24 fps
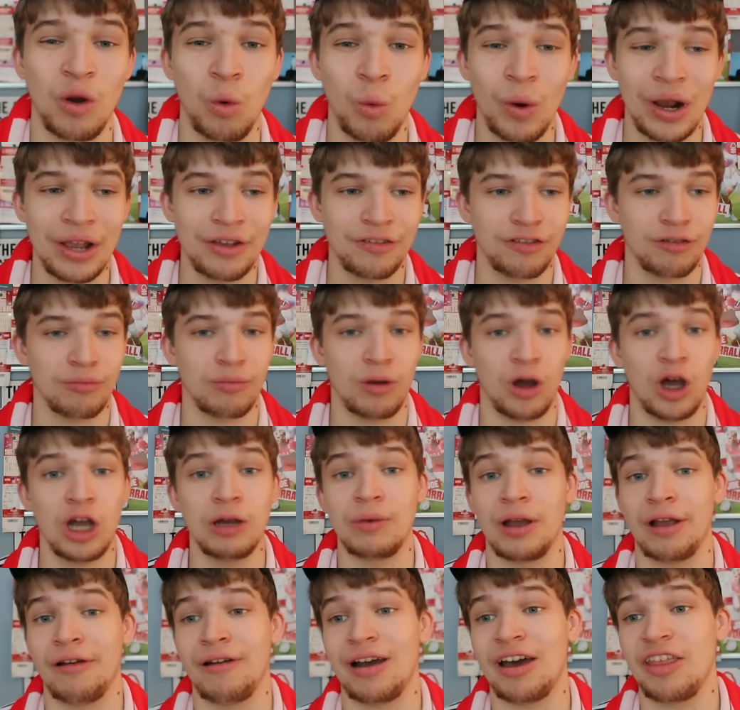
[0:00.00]
away from
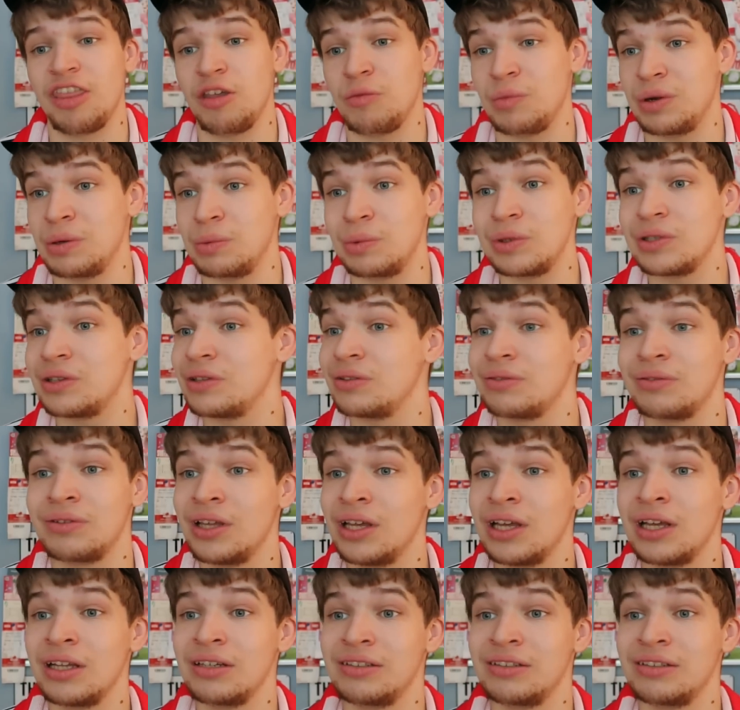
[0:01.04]
home, a ground that we wouldn't